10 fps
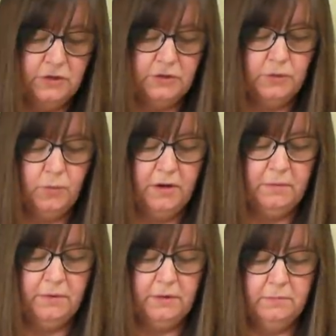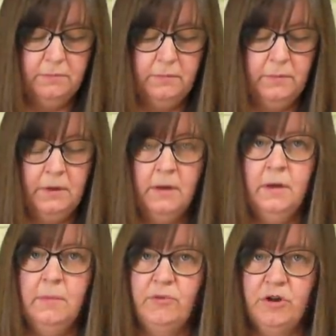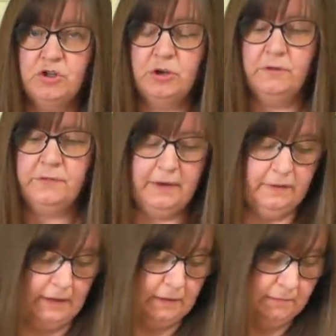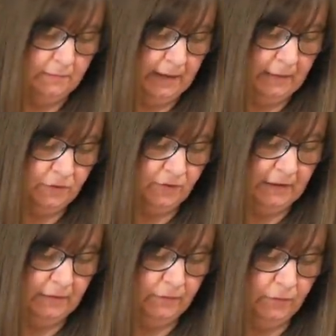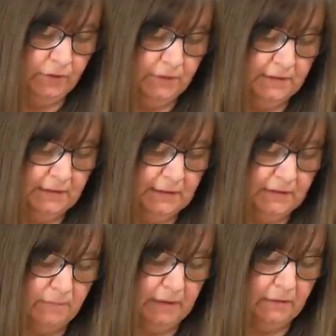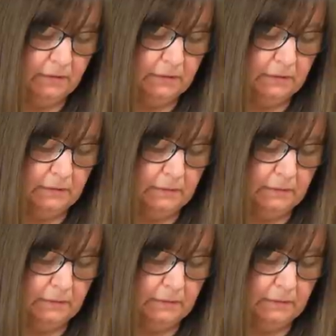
Just wipe your brush off, get that powder out if you're using this method.